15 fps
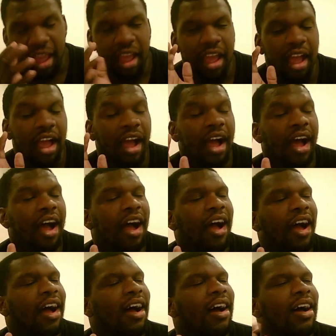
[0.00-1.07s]

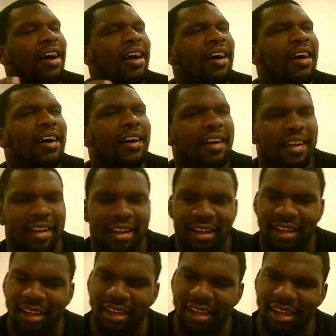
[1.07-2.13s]

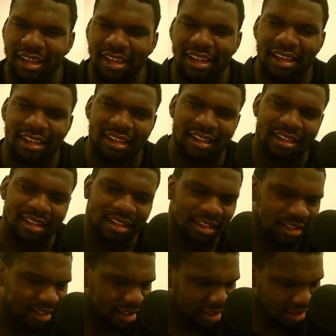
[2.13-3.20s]

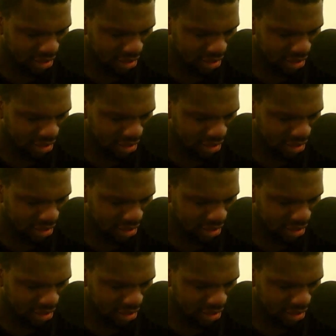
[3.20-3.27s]
No one is speaking in this clip.